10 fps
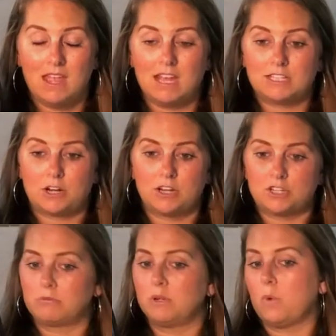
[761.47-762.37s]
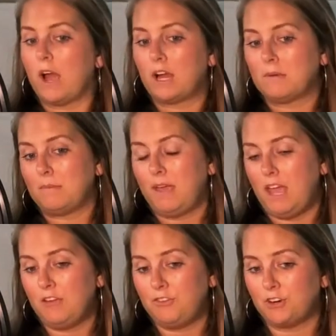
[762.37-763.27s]
It started to rewire my
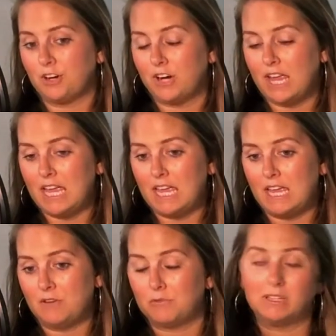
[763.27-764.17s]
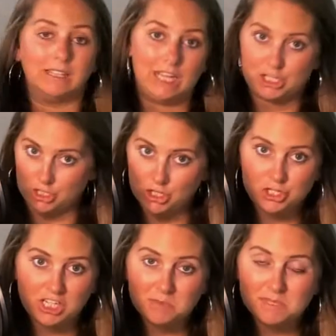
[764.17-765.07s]
behavior in
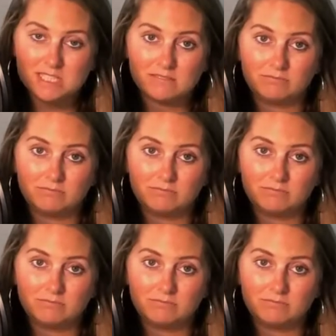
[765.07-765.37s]
relationships.